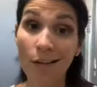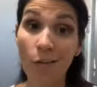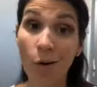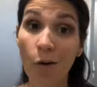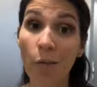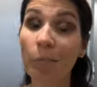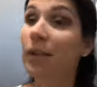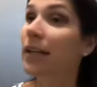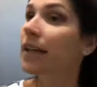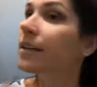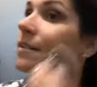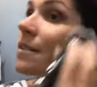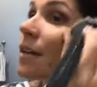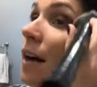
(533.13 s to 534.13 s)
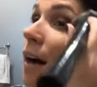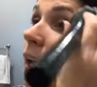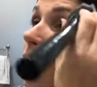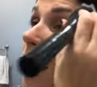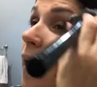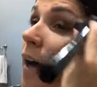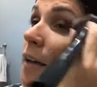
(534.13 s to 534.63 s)
hold please,
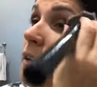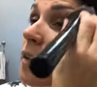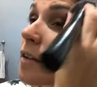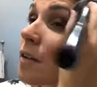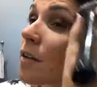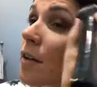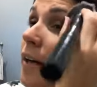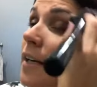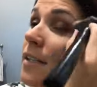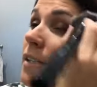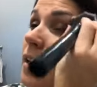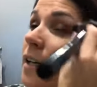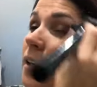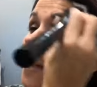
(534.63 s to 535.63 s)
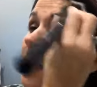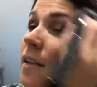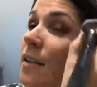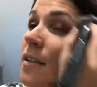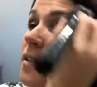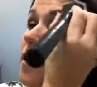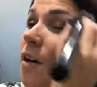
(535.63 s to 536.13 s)
I got a little crazy.
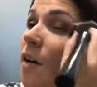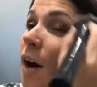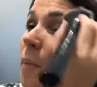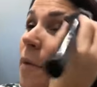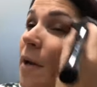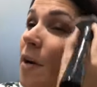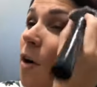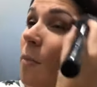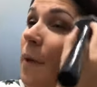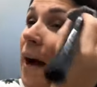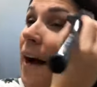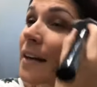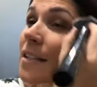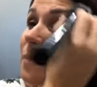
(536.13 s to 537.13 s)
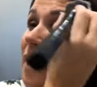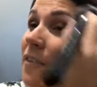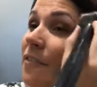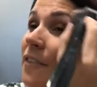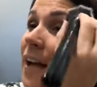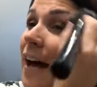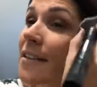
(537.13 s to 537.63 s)
So I'm going to go back to my
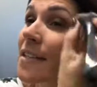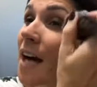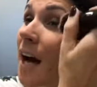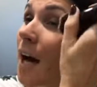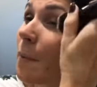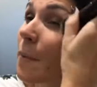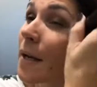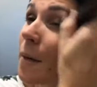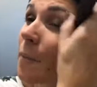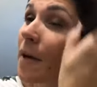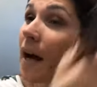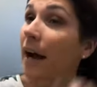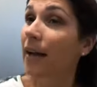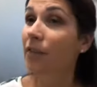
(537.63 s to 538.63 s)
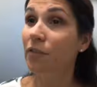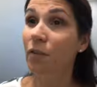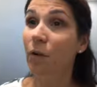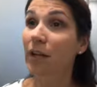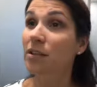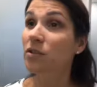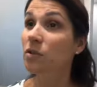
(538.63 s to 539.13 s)
flat top and I'm kind of
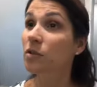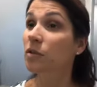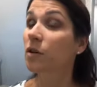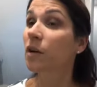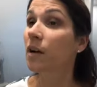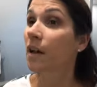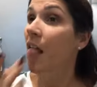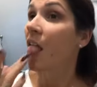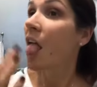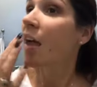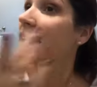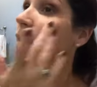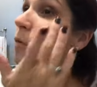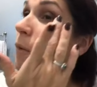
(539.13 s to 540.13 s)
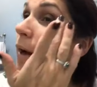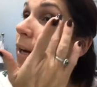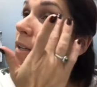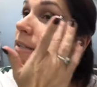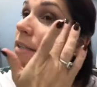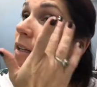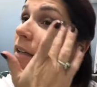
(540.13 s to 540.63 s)
going to
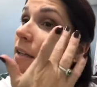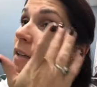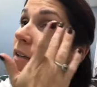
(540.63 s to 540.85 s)
erase it.